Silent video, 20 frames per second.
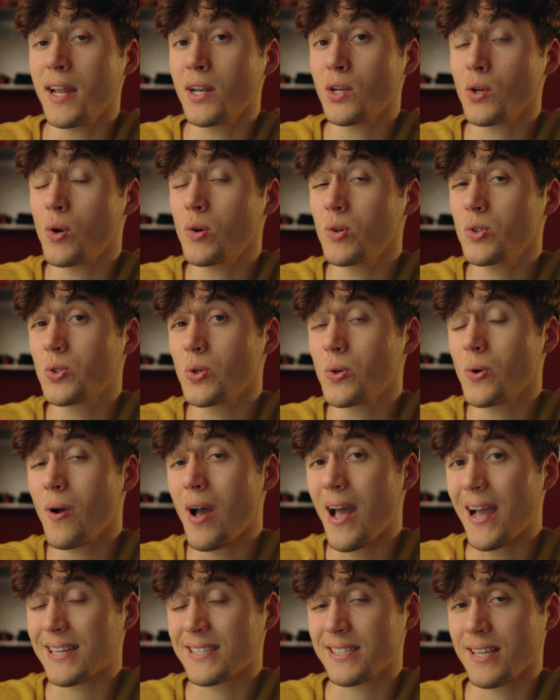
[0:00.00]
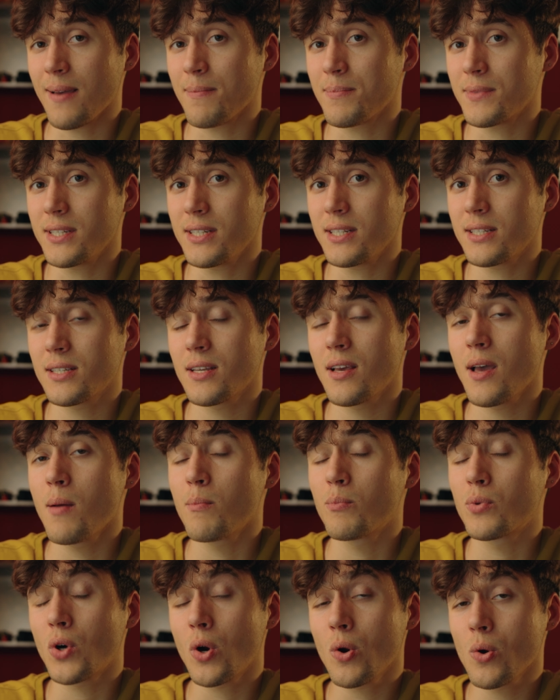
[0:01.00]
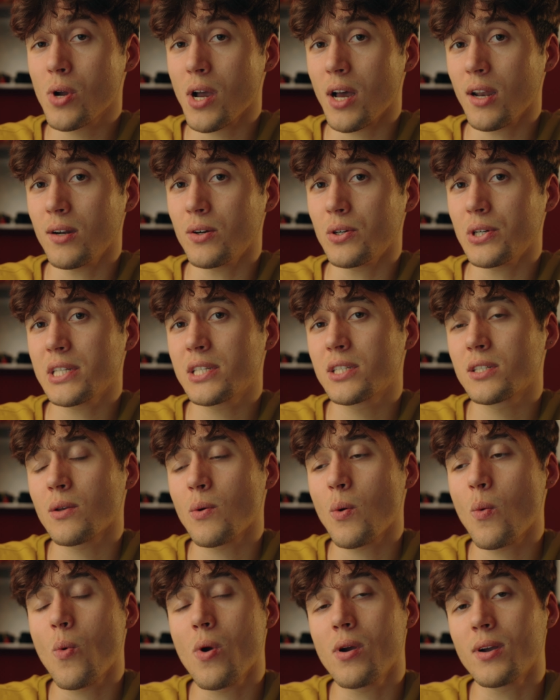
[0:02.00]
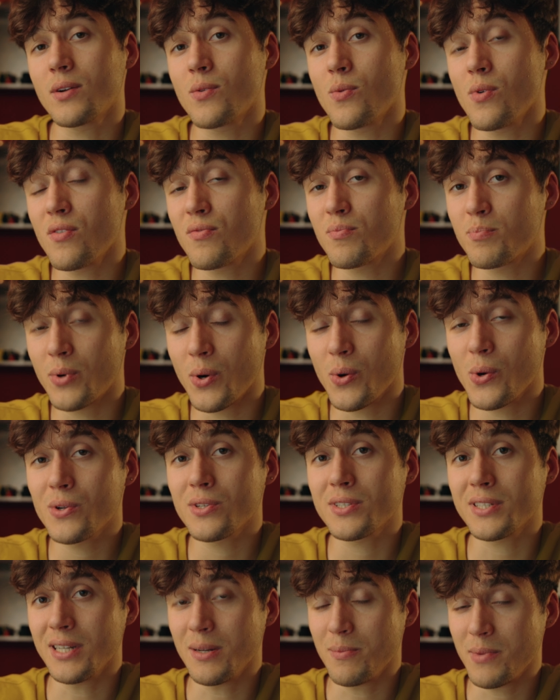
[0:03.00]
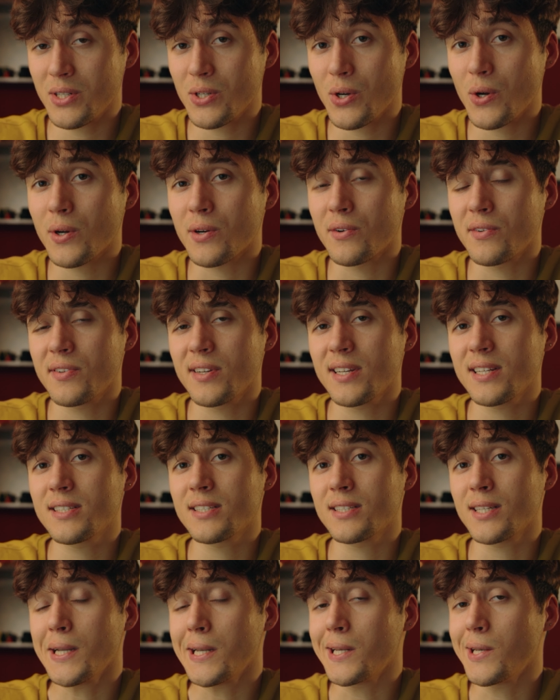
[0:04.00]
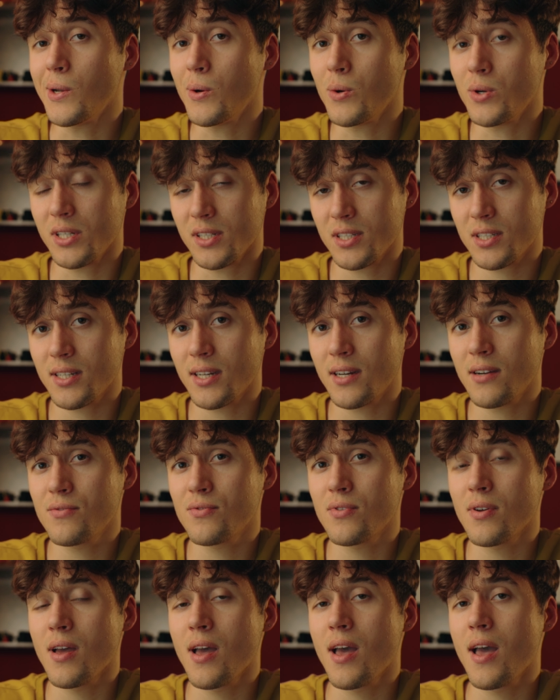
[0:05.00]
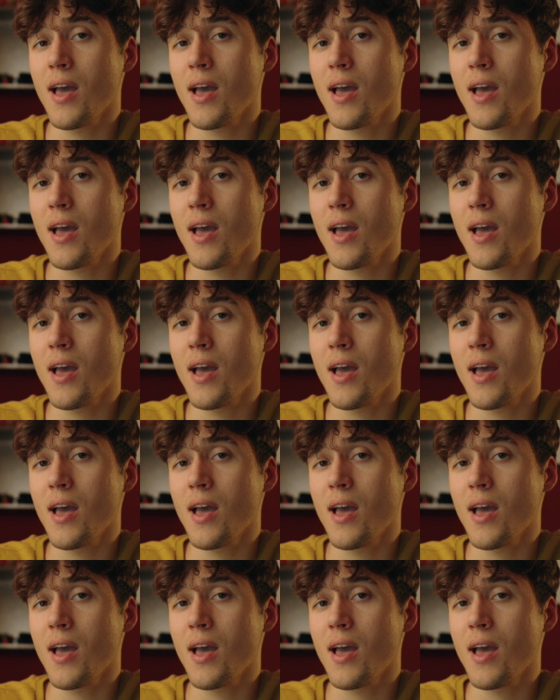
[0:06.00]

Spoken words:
and also accept this. Pro colorists work with pro cinematographers that know their stuff,